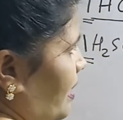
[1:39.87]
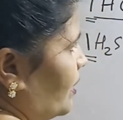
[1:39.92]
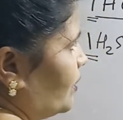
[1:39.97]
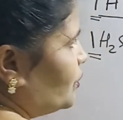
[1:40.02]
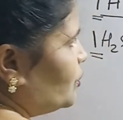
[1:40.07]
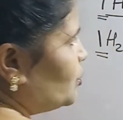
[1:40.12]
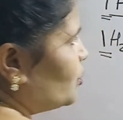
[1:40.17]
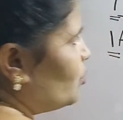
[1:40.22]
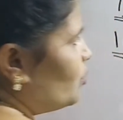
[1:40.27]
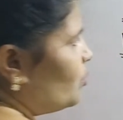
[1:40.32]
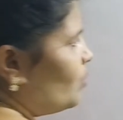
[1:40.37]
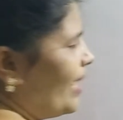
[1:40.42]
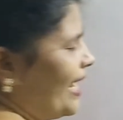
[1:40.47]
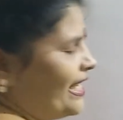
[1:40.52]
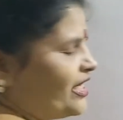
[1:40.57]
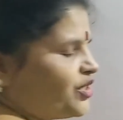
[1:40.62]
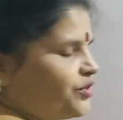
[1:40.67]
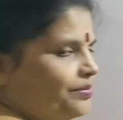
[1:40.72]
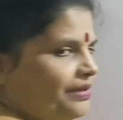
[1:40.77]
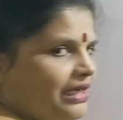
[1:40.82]
2
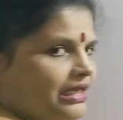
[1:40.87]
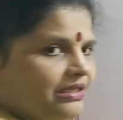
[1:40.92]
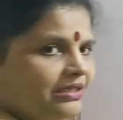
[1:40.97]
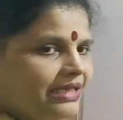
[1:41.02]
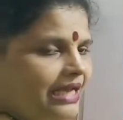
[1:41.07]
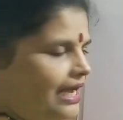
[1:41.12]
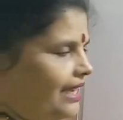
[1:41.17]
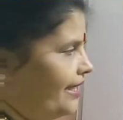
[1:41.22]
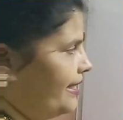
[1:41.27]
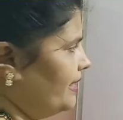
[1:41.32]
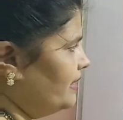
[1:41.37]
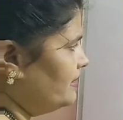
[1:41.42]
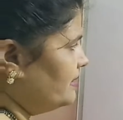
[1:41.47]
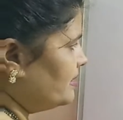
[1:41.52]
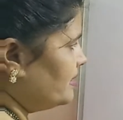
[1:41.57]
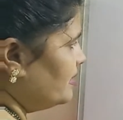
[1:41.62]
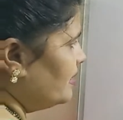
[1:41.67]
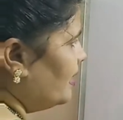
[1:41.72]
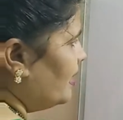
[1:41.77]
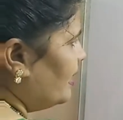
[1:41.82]
H plus
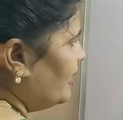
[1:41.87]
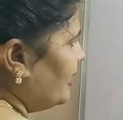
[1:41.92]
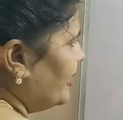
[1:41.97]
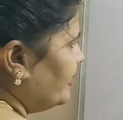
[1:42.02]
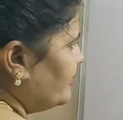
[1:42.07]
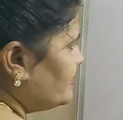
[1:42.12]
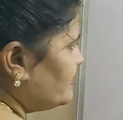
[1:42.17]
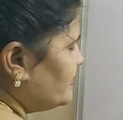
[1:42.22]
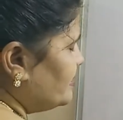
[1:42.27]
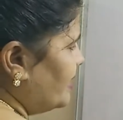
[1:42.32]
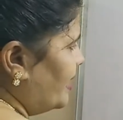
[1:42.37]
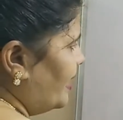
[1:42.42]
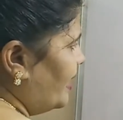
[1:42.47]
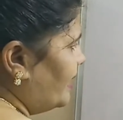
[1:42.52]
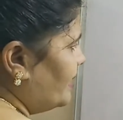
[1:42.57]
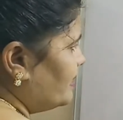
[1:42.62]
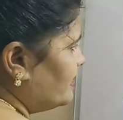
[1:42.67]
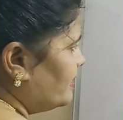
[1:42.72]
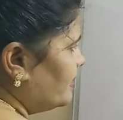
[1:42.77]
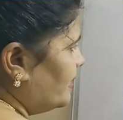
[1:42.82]
ions. Let us
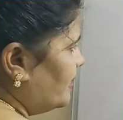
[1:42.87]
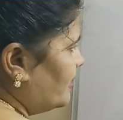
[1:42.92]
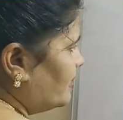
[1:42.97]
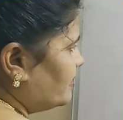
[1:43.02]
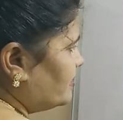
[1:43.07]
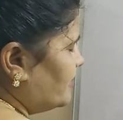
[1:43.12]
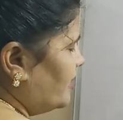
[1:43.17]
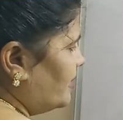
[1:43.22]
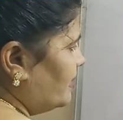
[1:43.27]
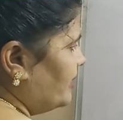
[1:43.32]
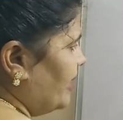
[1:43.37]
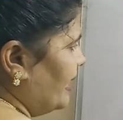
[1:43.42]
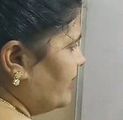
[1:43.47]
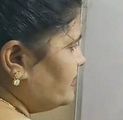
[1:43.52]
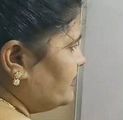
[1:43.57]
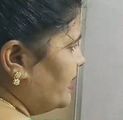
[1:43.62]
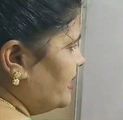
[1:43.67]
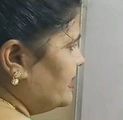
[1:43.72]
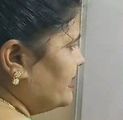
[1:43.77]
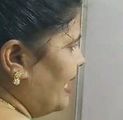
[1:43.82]
take the
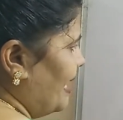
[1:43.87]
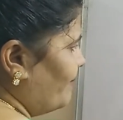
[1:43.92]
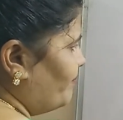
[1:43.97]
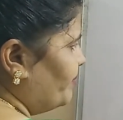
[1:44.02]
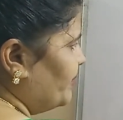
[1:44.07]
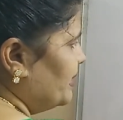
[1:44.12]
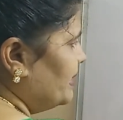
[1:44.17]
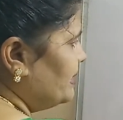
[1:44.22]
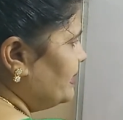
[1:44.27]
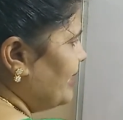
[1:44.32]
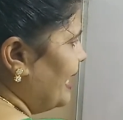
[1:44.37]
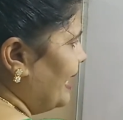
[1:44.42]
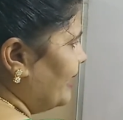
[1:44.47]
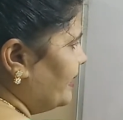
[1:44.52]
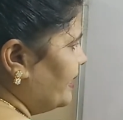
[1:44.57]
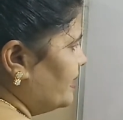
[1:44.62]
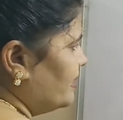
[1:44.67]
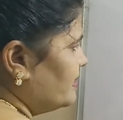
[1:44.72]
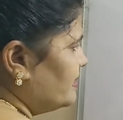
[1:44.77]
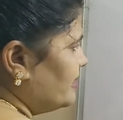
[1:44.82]
next example,
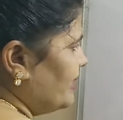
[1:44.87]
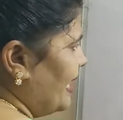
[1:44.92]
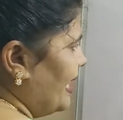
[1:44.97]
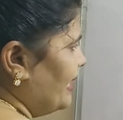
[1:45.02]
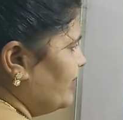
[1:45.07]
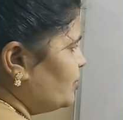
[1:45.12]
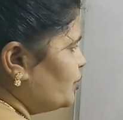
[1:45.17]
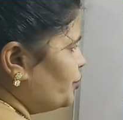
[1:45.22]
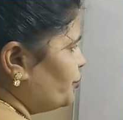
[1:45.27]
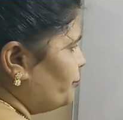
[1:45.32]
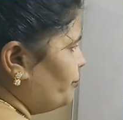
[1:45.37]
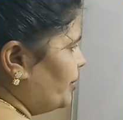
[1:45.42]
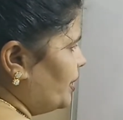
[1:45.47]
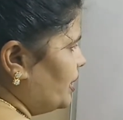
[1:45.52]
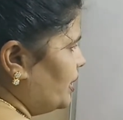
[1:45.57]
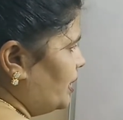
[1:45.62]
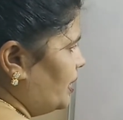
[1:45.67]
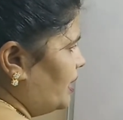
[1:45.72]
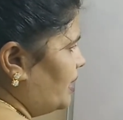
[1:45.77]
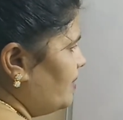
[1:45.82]
that is
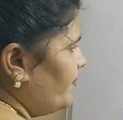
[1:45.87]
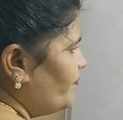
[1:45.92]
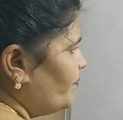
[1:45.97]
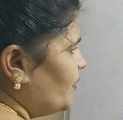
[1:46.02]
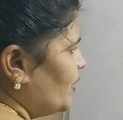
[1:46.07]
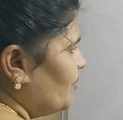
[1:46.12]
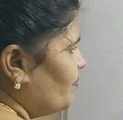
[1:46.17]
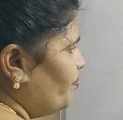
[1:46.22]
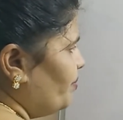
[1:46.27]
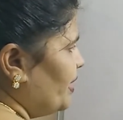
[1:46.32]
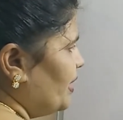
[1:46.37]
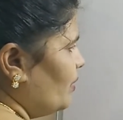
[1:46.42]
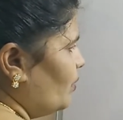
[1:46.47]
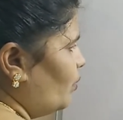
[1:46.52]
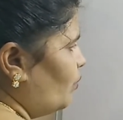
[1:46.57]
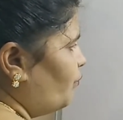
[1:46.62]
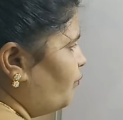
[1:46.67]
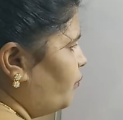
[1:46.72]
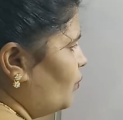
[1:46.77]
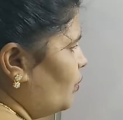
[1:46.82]

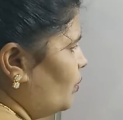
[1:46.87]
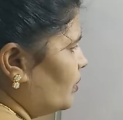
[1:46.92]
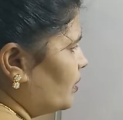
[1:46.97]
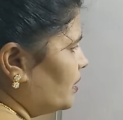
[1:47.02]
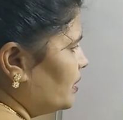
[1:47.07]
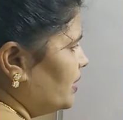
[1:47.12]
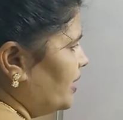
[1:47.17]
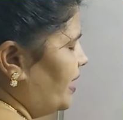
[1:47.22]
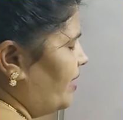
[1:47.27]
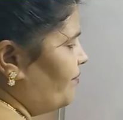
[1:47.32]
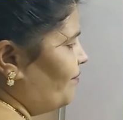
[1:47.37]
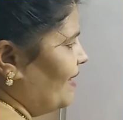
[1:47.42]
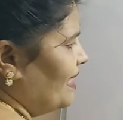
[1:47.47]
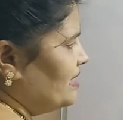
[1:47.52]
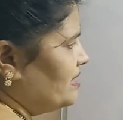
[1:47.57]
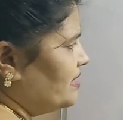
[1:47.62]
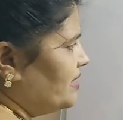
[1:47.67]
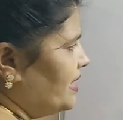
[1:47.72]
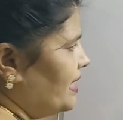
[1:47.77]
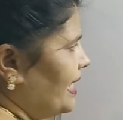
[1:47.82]
H3PO4. If
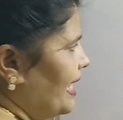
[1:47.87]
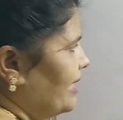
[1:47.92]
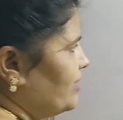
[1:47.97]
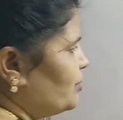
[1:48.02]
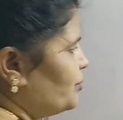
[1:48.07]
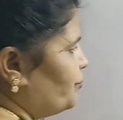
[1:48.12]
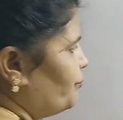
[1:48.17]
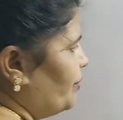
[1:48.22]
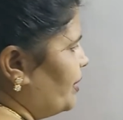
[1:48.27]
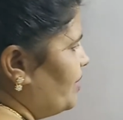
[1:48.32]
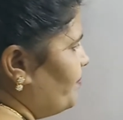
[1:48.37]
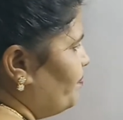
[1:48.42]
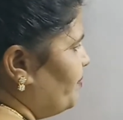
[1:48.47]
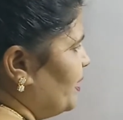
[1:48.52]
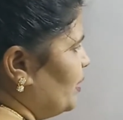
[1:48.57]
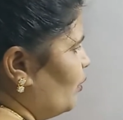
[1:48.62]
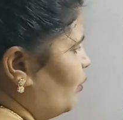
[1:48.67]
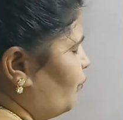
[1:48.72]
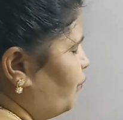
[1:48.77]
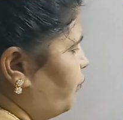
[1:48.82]
I see
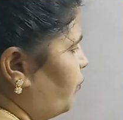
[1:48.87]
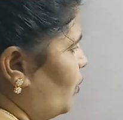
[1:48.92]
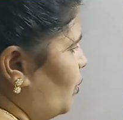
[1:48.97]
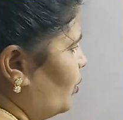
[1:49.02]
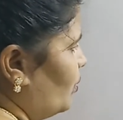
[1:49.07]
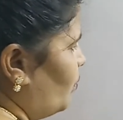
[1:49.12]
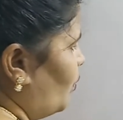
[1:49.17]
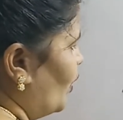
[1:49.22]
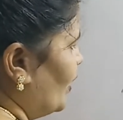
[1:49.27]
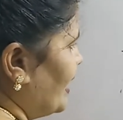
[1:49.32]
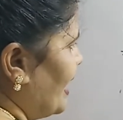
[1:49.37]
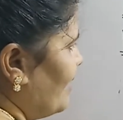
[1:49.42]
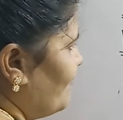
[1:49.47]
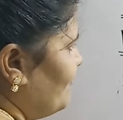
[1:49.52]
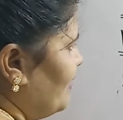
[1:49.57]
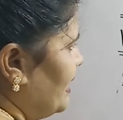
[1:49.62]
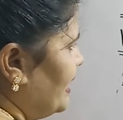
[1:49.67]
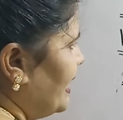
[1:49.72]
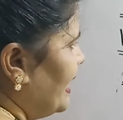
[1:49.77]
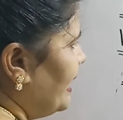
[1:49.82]
H3PO4, what I
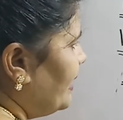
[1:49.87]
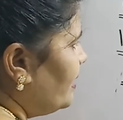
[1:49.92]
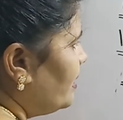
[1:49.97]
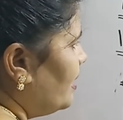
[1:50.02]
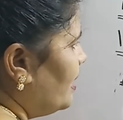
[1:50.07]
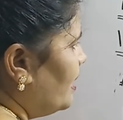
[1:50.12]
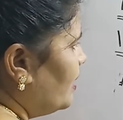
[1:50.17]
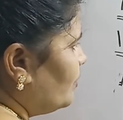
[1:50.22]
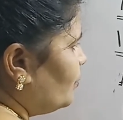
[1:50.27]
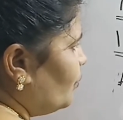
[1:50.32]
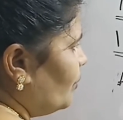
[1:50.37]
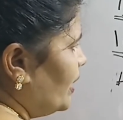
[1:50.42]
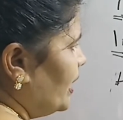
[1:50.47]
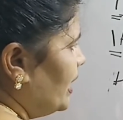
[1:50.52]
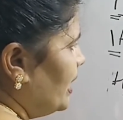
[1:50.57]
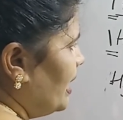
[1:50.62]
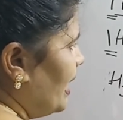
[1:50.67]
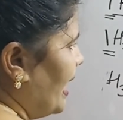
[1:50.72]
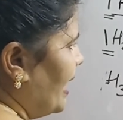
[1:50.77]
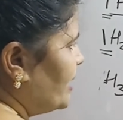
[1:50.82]
will get?
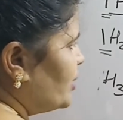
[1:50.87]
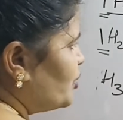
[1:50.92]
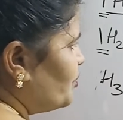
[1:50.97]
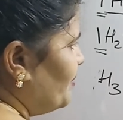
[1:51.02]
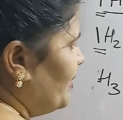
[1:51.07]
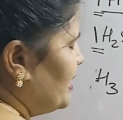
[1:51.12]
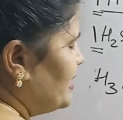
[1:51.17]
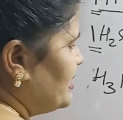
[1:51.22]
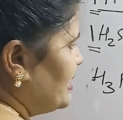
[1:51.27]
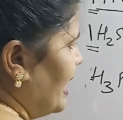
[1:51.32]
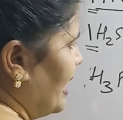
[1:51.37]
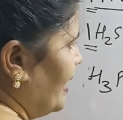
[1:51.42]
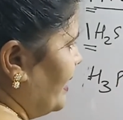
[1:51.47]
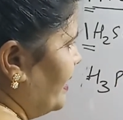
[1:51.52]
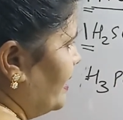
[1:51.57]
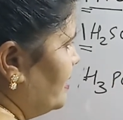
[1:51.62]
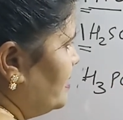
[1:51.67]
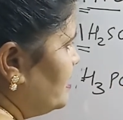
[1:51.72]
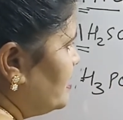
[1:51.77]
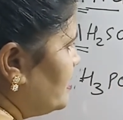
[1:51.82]
3 H plus
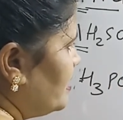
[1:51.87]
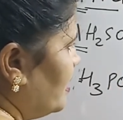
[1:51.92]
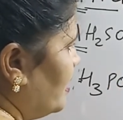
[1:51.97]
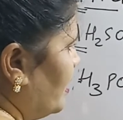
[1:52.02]
ions,